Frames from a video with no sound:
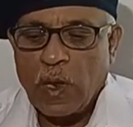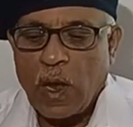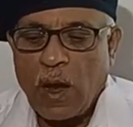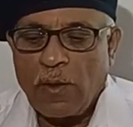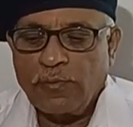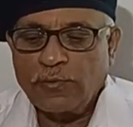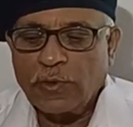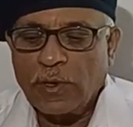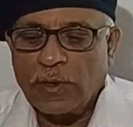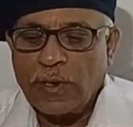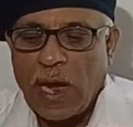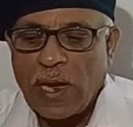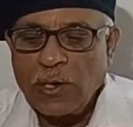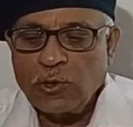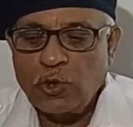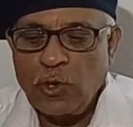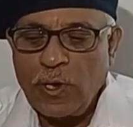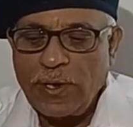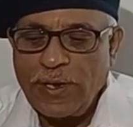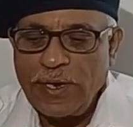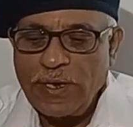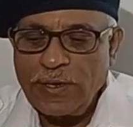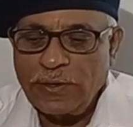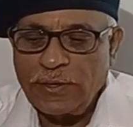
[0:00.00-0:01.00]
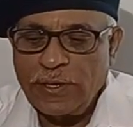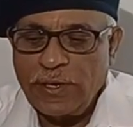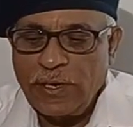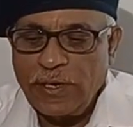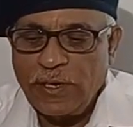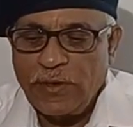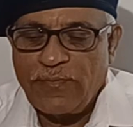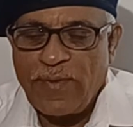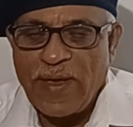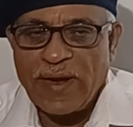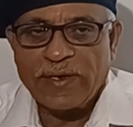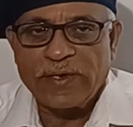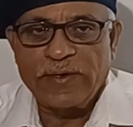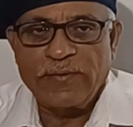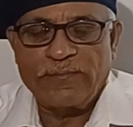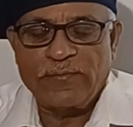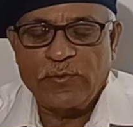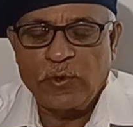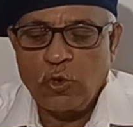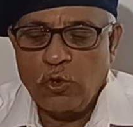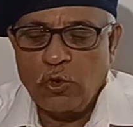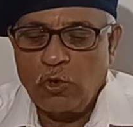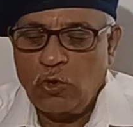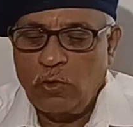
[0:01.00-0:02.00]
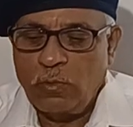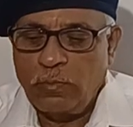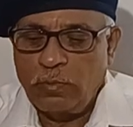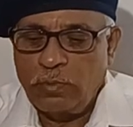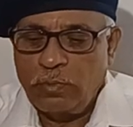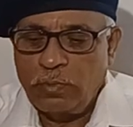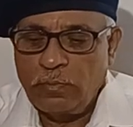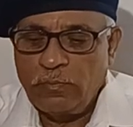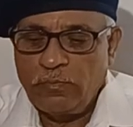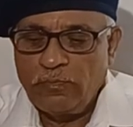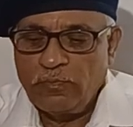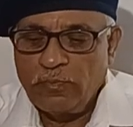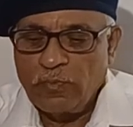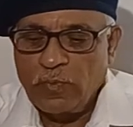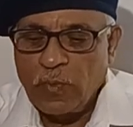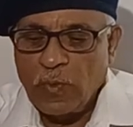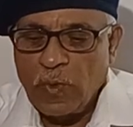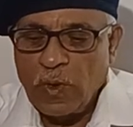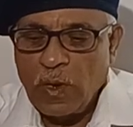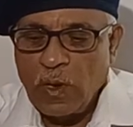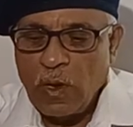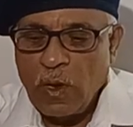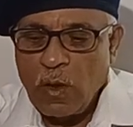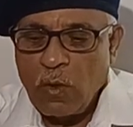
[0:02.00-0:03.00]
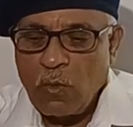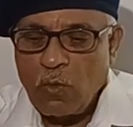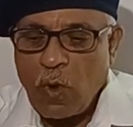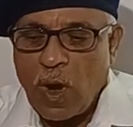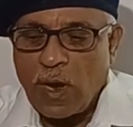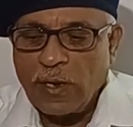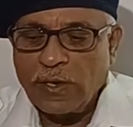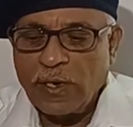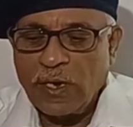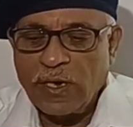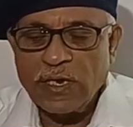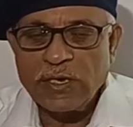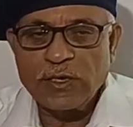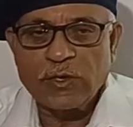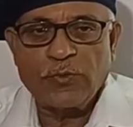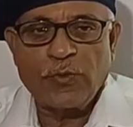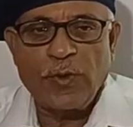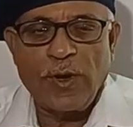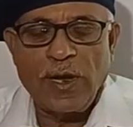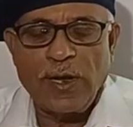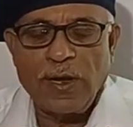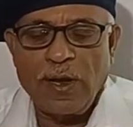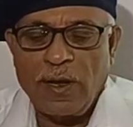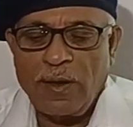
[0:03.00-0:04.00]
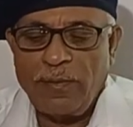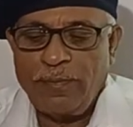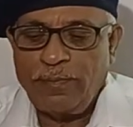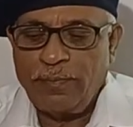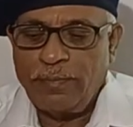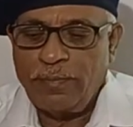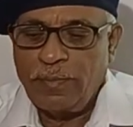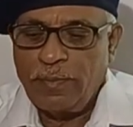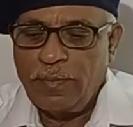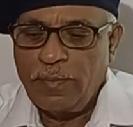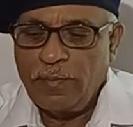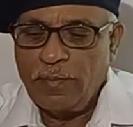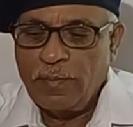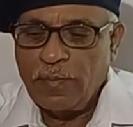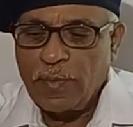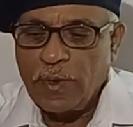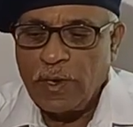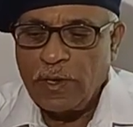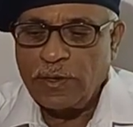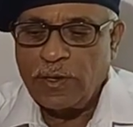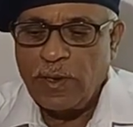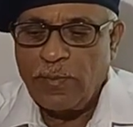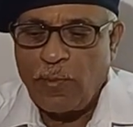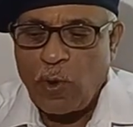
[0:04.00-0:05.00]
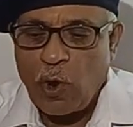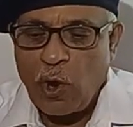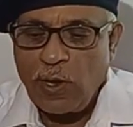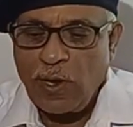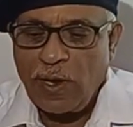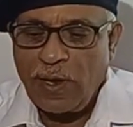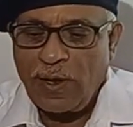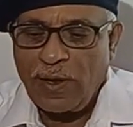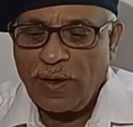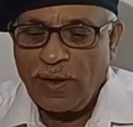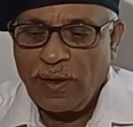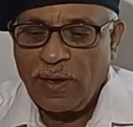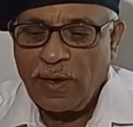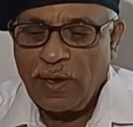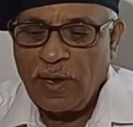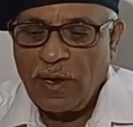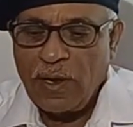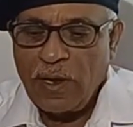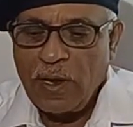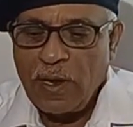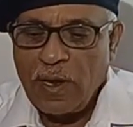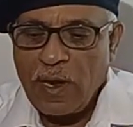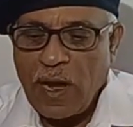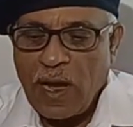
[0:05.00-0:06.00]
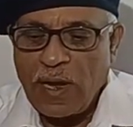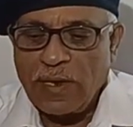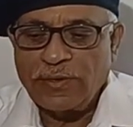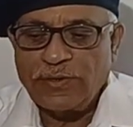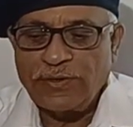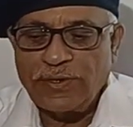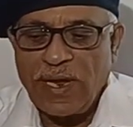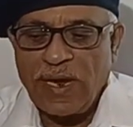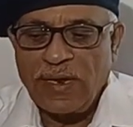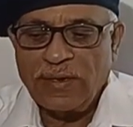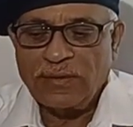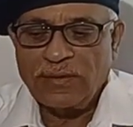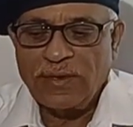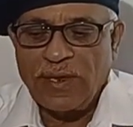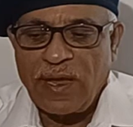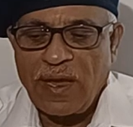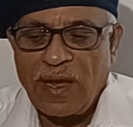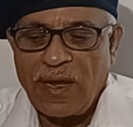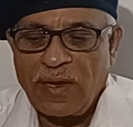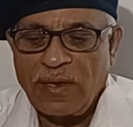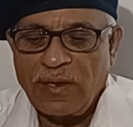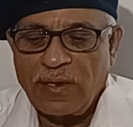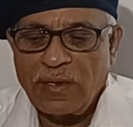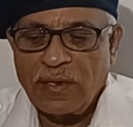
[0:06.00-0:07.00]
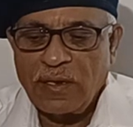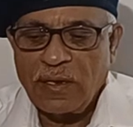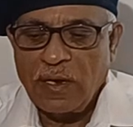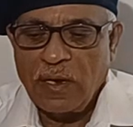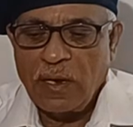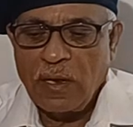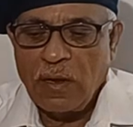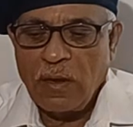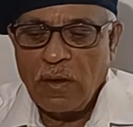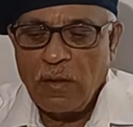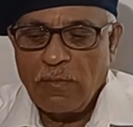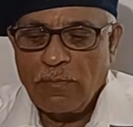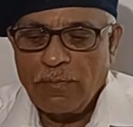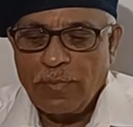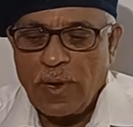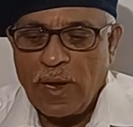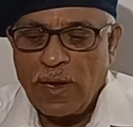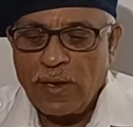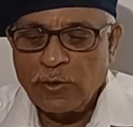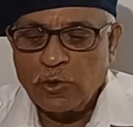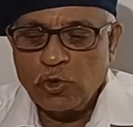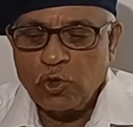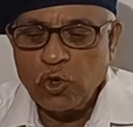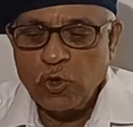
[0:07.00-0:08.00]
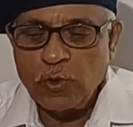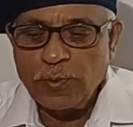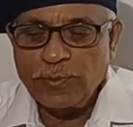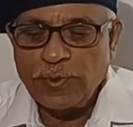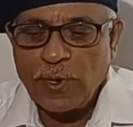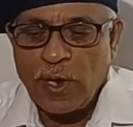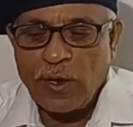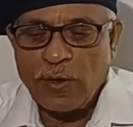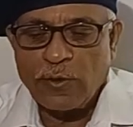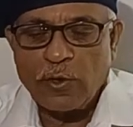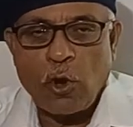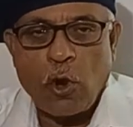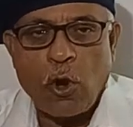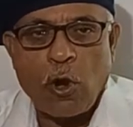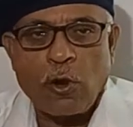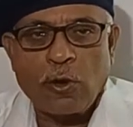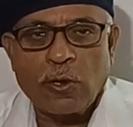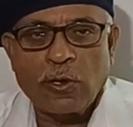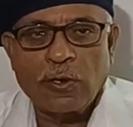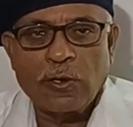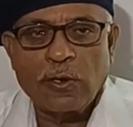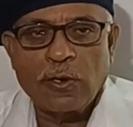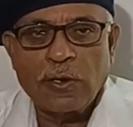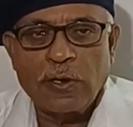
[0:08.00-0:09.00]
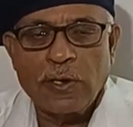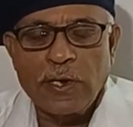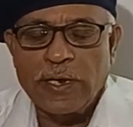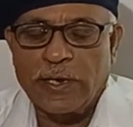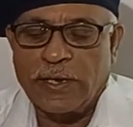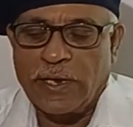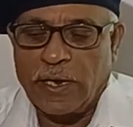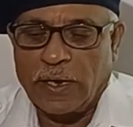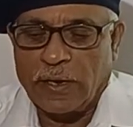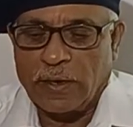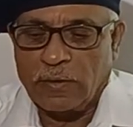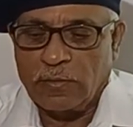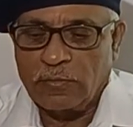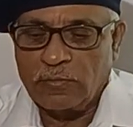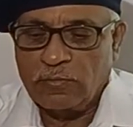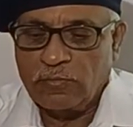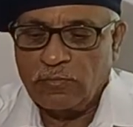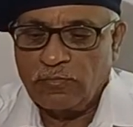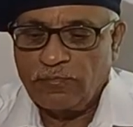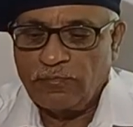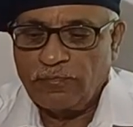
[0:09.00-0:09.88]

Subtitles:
After isolating the defective tube, water is filled up in the boiler and check that plug tubes are not leaking.